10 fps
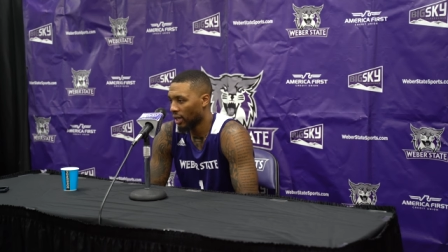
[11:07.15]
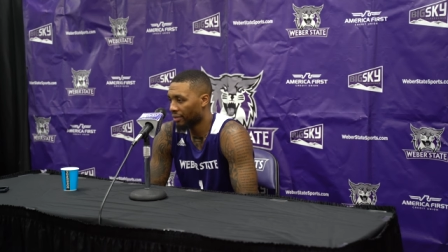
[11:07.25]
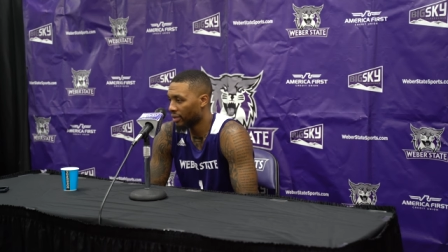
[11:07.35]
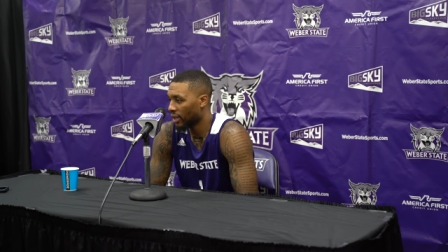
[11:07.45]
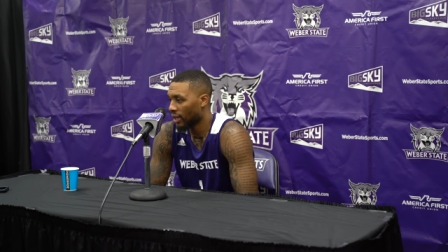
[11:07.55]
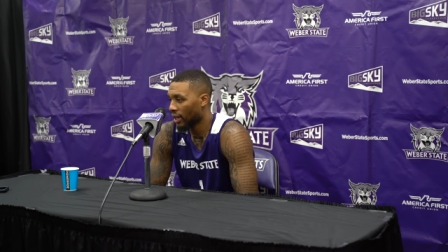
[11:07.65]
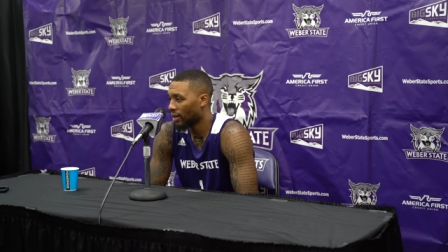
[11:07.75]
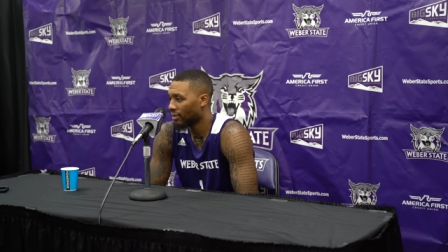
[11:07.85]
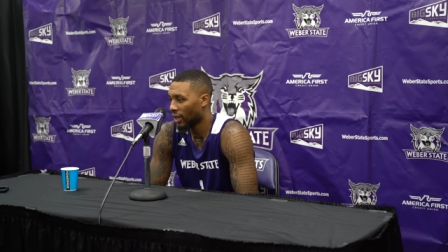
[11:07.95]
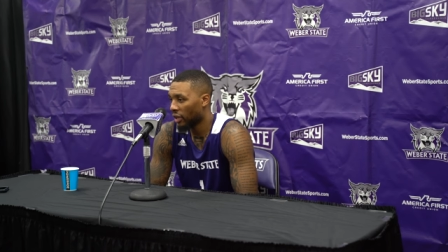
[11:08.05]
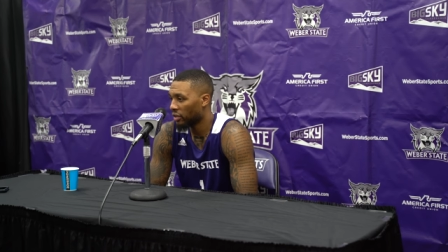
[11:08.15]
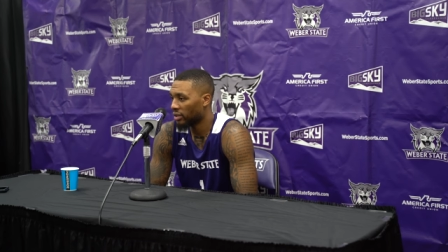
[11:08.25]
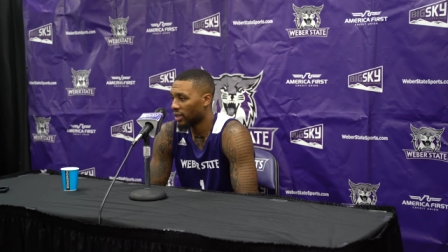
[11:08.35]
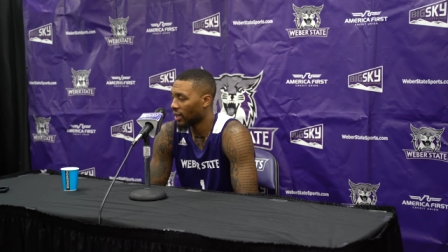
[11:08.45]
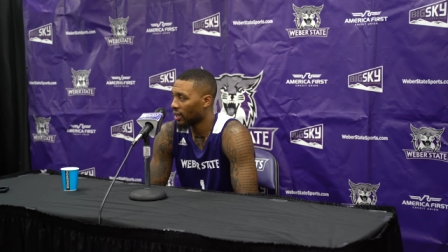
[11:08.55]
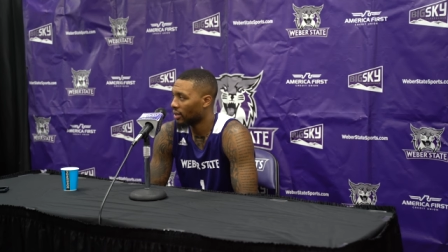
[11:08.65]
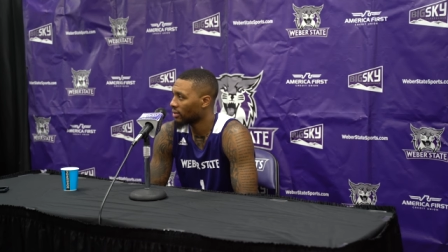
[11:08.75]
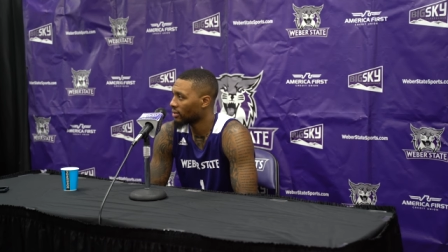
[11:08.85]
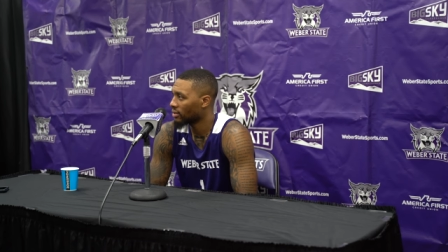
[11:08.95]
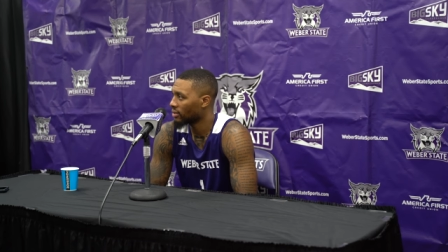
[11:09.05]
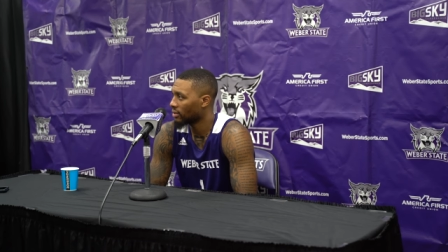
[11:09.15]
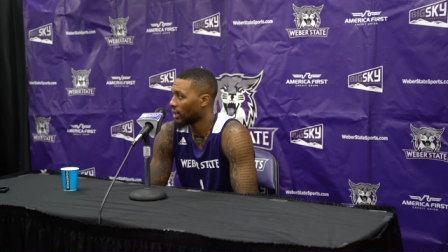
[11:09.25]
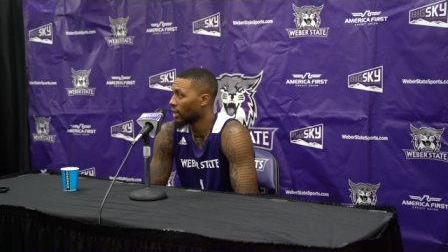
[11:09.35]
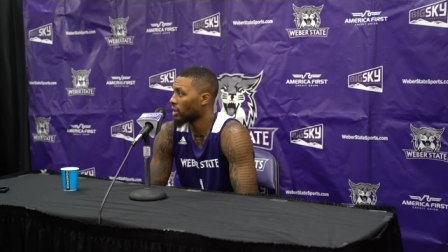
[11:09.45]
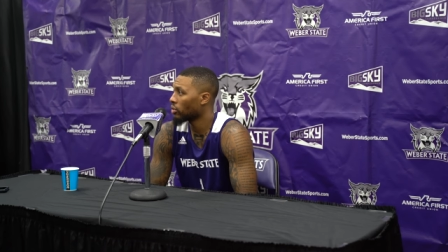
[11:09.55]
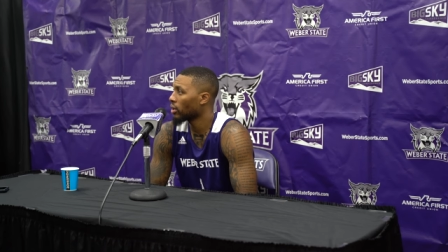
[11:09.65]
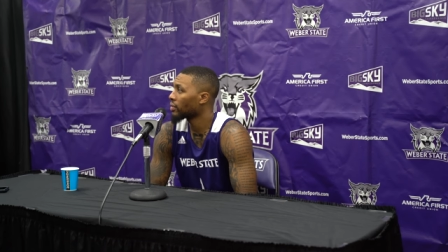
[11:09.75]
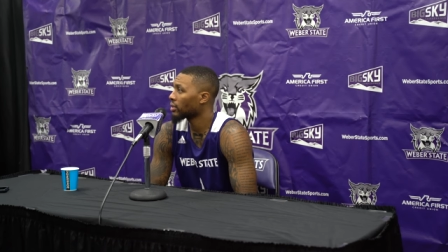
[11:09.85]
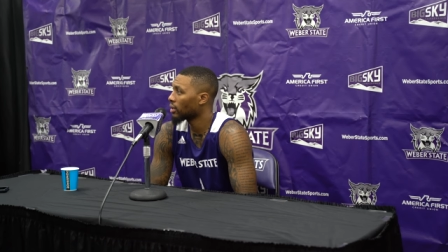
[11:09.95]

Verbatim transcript: I feel like I've handled it like I like I handle everything.